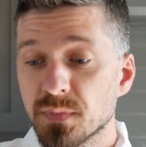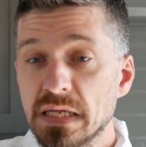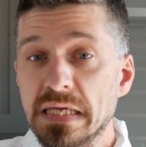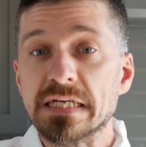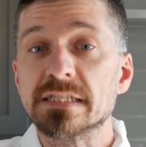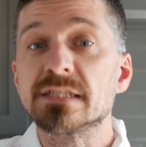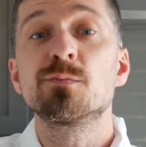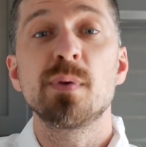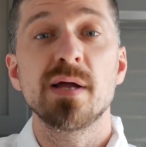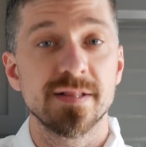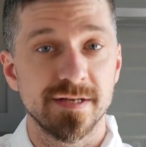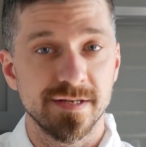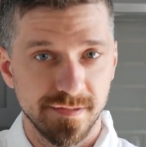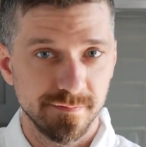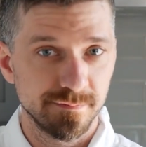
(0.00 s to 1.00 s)
expel
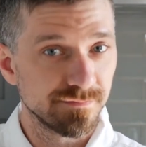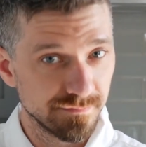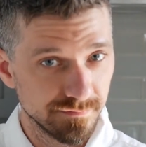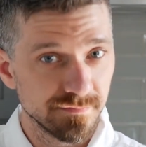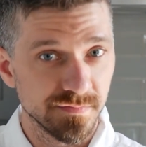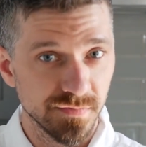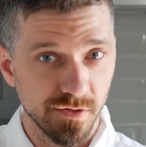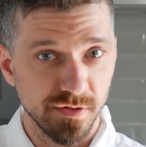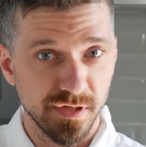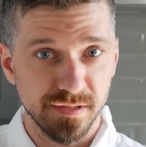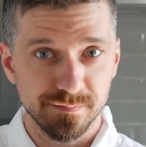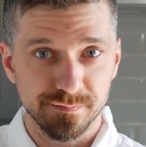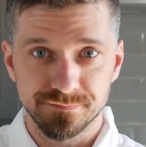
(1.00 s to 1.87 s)
it All right.